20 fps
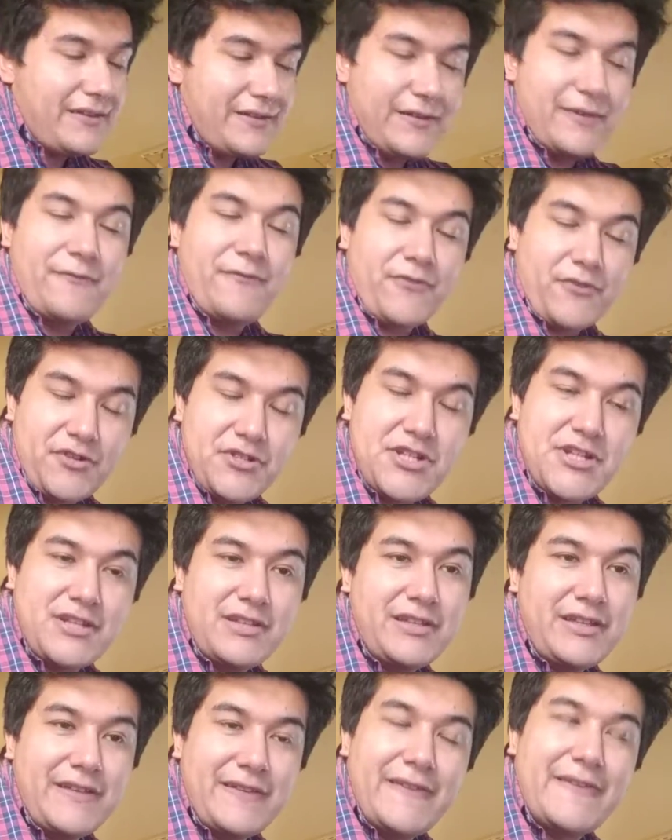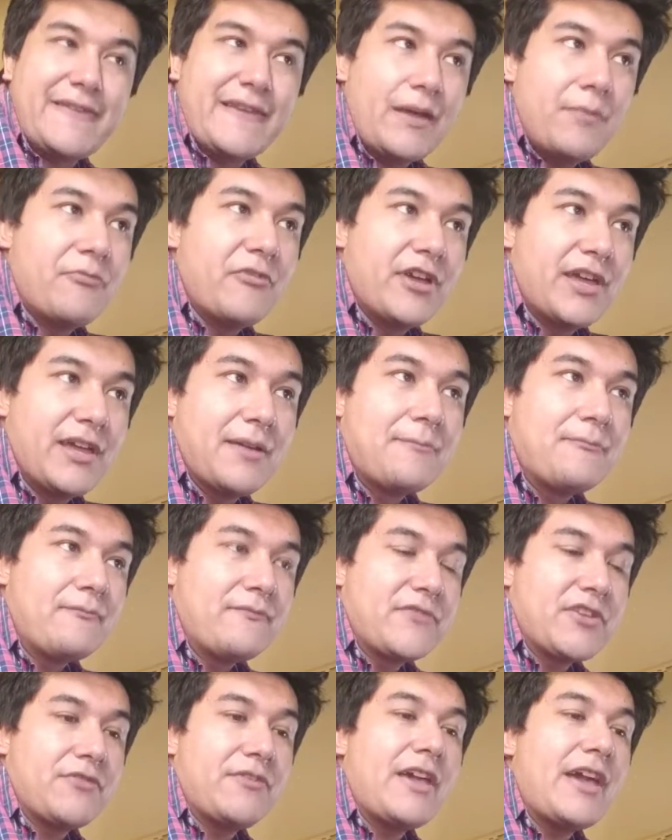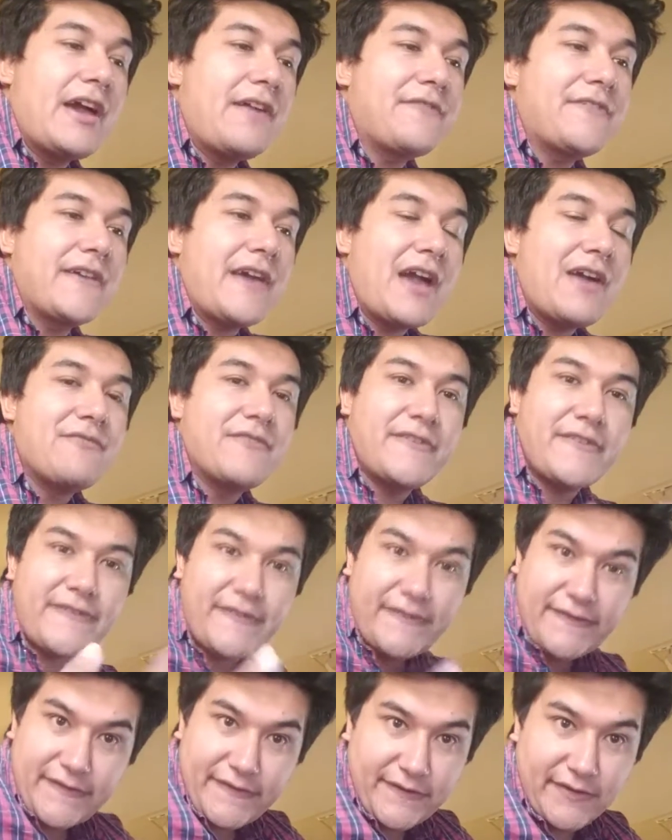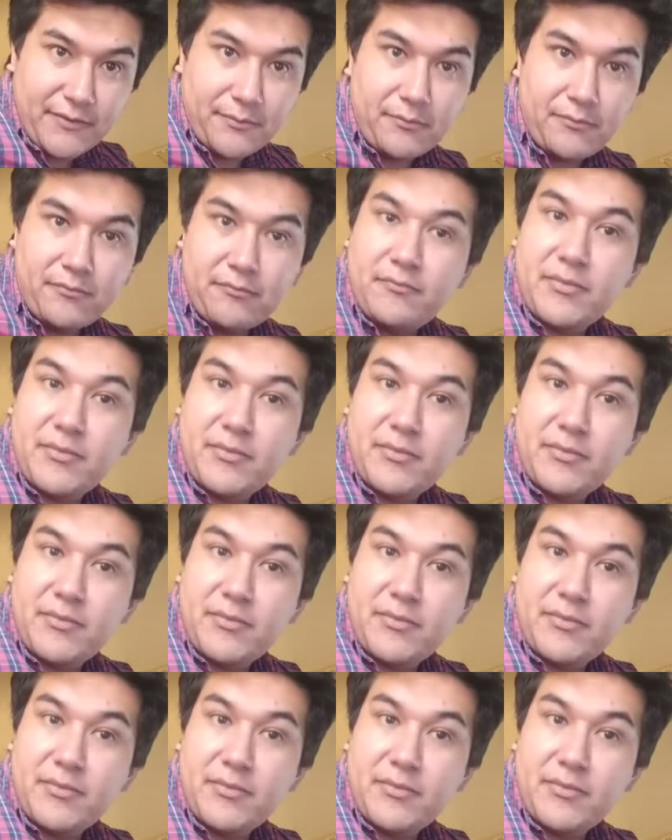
unfortunately the same way. We have to have a system